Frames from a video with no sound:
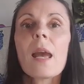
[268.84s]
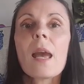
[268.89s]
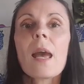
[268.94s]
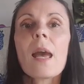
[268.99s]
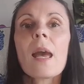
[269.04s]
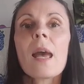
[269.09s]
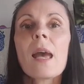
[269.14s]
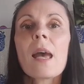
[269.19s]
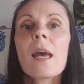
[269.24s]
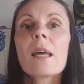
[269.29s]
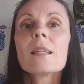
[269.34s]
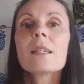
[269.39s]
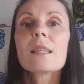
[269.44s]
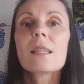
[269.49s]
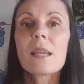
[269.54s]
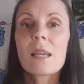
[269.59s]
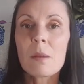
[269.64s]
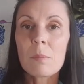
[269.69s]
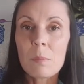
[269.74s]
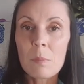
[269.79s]
and
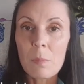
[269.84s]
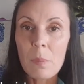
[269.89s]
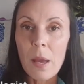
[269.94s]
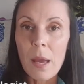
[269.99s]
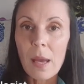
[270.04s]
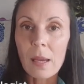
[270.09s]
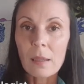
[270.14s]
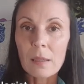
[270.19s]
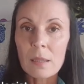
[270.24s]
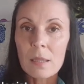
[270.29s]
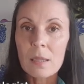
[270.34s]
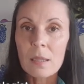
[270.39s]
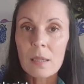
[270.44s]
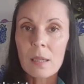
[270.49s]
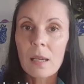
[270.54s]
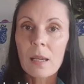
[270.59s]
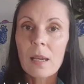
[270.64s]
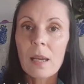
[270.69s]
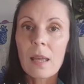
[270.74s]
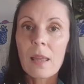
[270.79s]
the impact
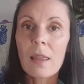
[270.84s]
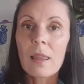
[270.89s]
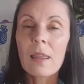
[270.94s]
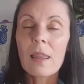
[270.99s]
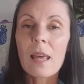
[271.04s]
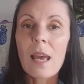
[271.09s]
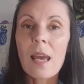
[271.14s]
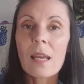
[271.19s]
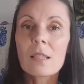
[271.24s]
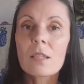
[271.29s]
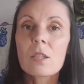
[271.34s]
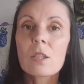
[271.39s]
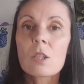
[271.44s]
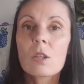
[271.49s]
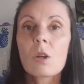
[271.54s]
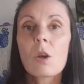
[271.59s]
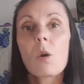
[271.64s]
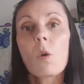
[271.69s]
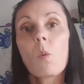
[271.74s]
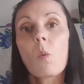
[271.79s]
that
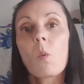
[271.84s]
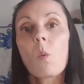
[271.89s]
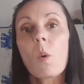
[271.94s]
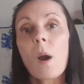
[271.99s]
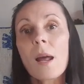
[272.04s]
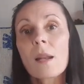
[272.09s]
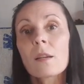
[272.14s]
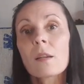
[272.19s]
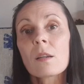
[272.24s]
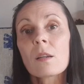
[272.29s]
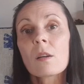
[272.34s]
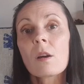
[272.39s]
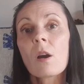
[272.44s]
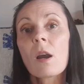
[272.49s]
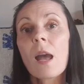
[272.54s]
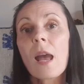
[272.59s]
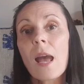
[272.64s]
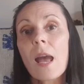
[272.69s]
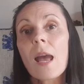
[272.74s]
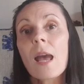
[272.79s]
one
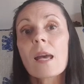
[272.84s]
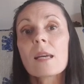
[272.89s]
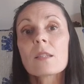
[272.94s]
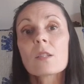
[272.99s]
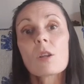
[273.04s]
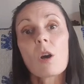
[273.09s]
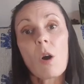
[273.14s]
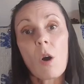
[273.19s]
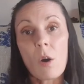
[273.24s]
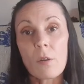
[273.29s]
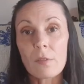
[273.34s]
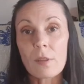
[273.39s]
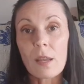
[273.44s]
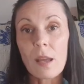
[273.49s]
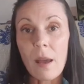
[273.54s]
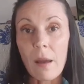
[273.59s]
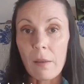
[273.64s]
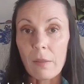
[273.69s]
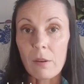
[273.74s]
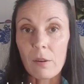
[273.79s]
has on the
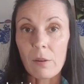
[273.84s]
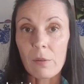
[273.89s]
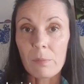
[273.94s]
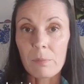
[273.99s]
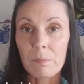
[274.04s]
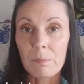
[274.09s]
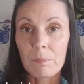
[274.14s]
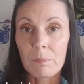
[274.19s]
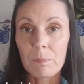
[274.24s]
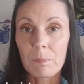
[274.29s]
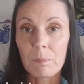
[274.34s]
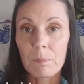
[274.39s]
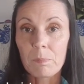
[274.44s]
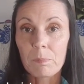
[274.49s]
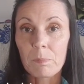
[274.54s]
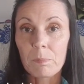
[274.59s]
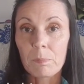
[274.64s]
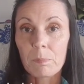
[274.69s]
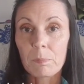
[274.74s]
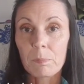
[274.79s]
other.
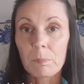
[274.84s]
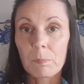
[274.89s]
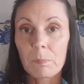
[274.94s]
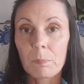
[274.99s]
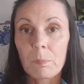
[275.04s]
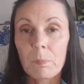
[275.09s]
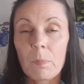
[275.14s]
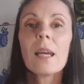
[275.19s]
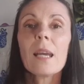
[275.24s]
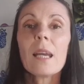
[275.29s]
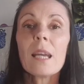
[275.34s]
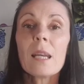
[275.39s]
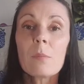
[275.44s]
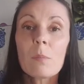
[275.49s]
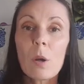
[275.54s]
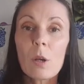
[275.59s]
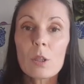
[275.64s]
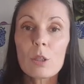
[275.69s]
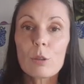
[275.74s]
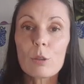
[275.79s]
In
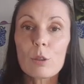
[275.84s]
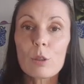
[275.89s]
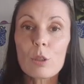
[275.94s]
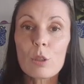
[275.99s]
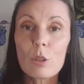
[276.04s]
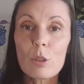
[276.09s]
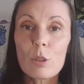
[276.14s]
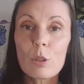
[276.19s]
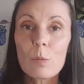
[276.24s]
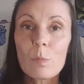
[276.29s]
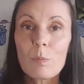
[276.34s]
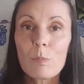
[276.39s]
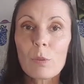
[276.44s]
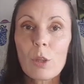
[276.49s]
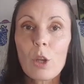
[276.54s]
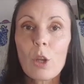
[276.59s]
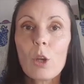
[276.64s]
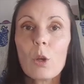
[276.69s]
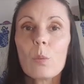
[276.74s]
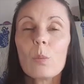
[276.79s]
module 2,
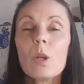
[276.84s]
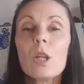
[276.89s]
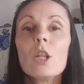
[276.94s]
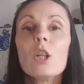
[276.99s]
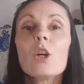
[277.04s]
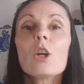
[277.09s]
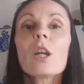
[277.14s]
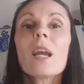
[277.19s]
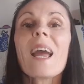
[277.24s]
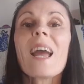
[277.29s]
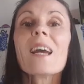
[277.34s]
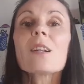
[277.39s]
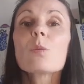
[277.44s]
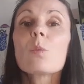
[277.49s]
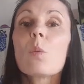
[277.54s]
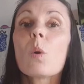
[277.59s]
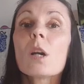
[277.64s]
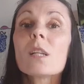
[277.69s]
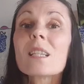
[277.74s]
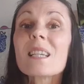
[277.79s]
we look at
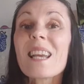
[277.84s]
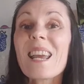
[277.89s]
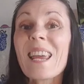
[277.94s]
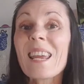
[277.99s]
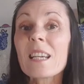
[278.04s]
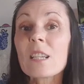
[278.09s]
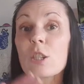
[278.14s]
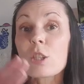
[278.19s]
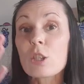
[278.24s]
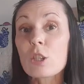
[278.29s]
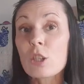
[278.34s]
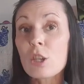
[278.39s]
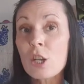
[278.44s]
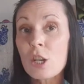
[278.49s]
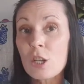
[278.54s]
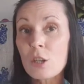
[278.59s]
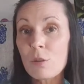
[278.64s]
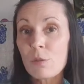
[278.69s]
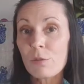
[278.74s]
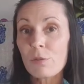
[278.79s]
what
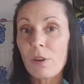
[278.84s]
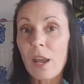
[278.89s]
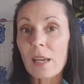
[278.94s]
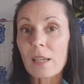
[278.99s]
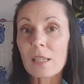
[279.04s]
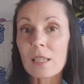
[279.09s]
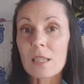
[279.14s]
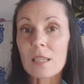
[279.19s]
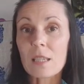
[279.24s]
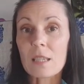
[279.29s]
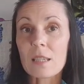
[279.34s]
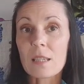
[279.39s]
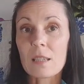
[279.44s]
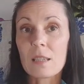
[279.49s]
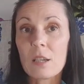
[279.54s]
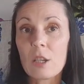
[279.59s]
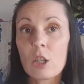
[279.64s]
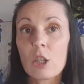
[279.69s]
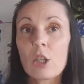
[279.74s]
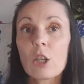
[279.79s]
external factors
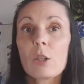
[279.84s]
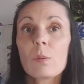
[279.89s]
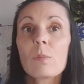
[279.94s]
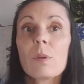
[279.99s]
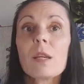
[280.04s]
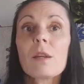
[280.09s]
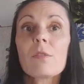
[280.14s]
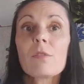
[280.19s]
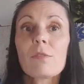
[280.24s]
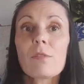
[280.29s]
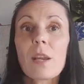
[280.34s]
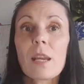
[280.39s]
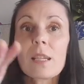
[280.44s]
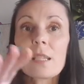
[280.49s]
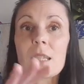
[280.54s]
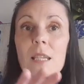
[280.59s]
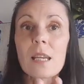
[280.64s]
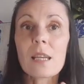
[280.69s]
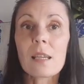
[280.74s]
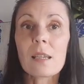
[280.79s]
could be
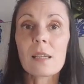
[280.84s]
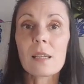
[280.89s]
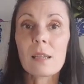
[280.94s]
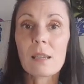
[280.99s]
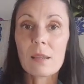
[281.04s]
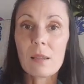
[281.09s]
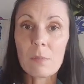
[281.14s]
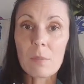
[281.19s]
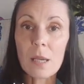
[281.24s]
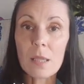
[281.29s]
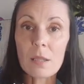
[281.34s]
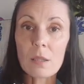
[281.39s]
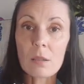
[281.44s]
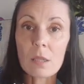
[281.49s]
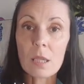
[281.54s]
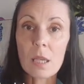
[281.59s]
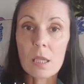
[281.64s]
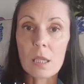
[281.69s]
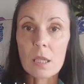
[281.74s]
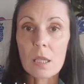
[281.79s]
affecting the muscle
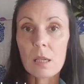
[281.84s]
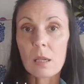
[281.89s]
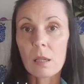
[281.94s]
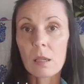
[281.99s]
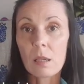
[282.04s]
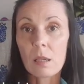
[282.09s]
testing